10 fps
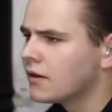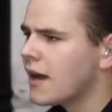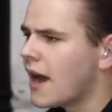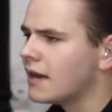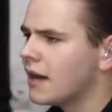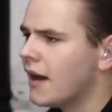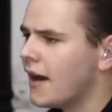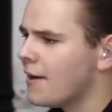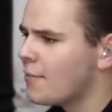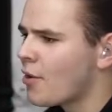Okay.
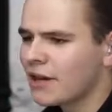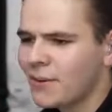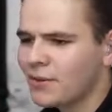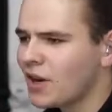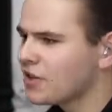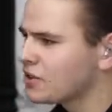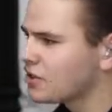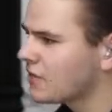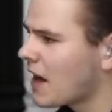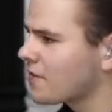Um, all right. me try to
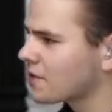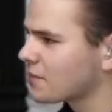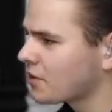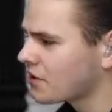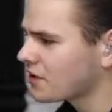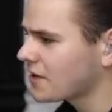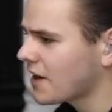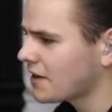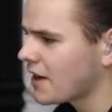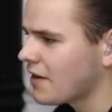survive this emergency
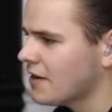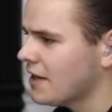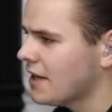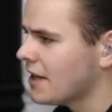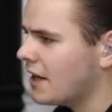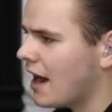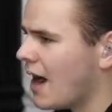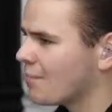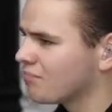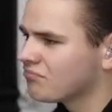landing now.
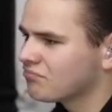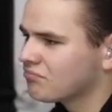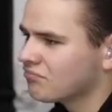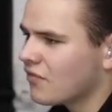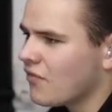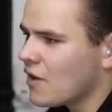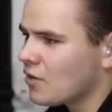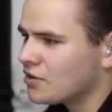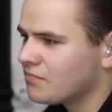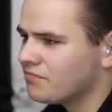Um,
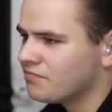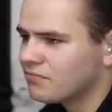field.